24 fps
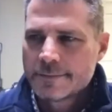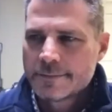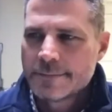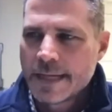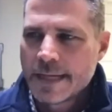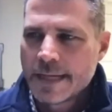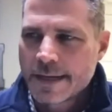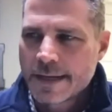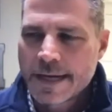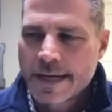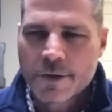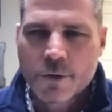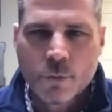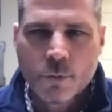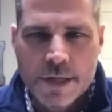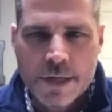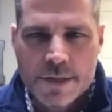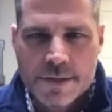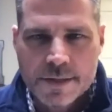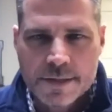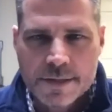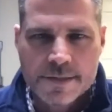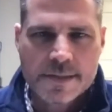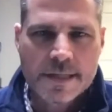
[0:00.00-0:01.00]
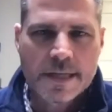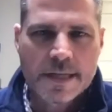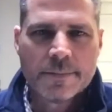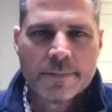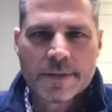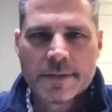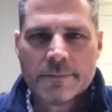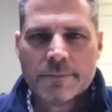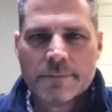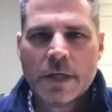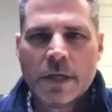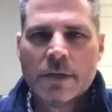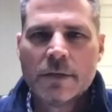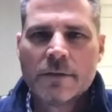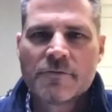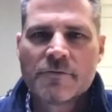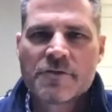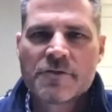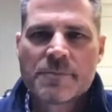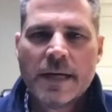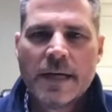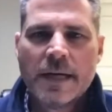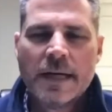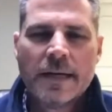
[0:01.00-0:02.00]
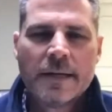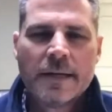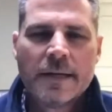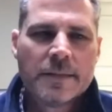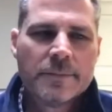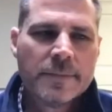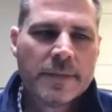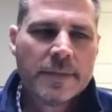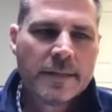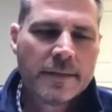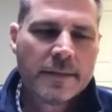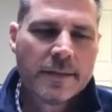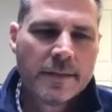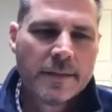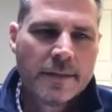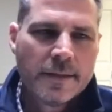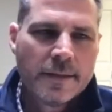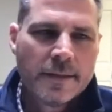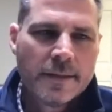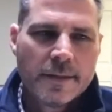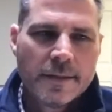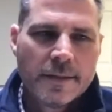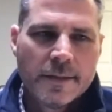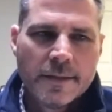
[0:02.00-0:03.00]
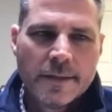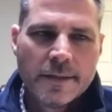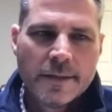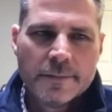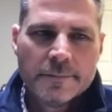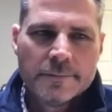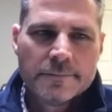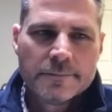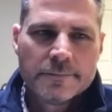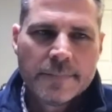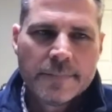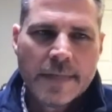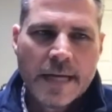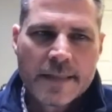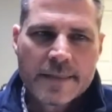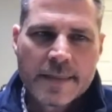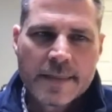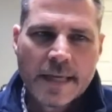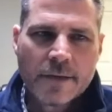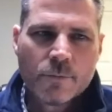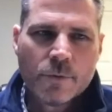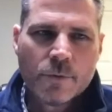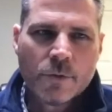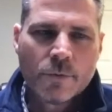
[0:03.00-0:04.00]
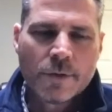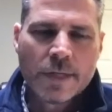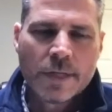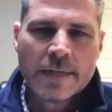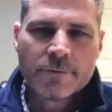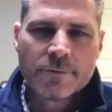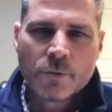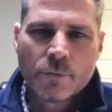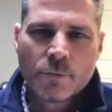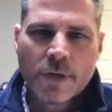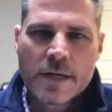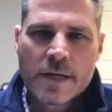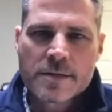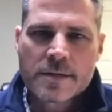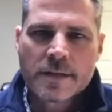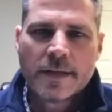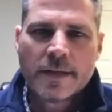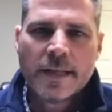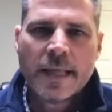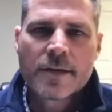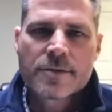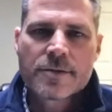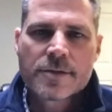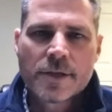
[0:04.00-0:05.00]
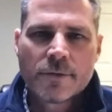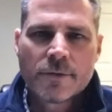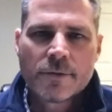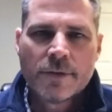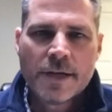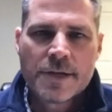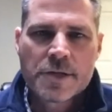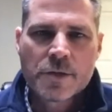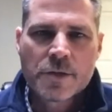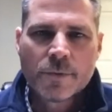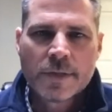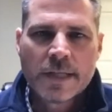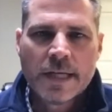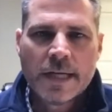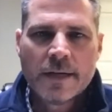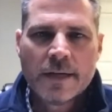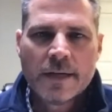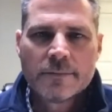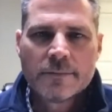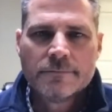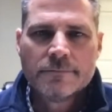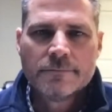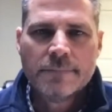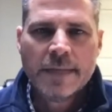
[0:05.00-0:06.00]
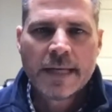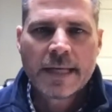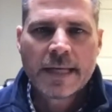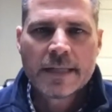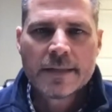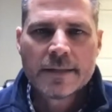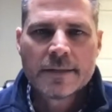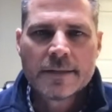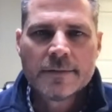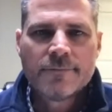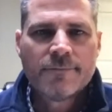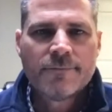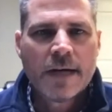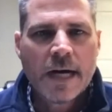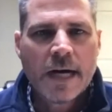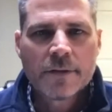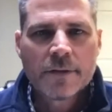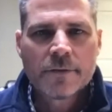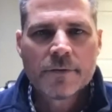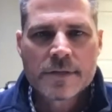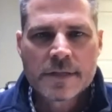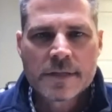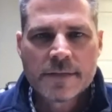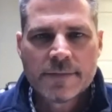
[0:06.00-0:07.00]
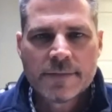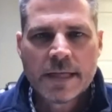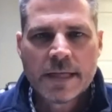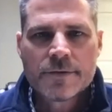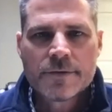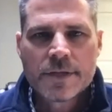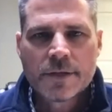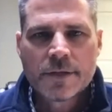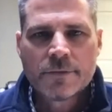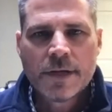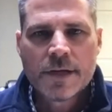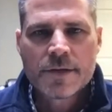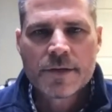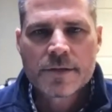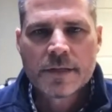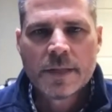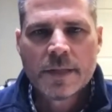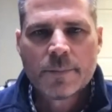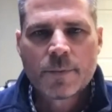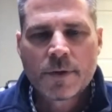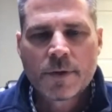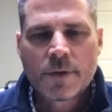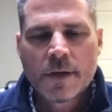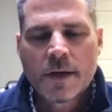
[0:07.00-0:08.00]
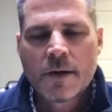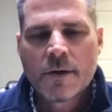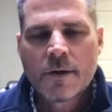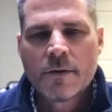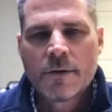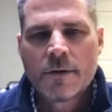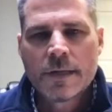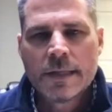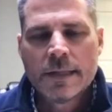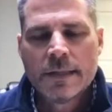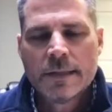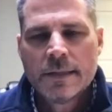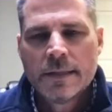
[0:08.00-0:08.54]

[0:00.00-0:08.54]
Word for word: I, I question some of the motives behind it, but. Um, I think we will never reach the next generation without making the fathers of that generation a priority.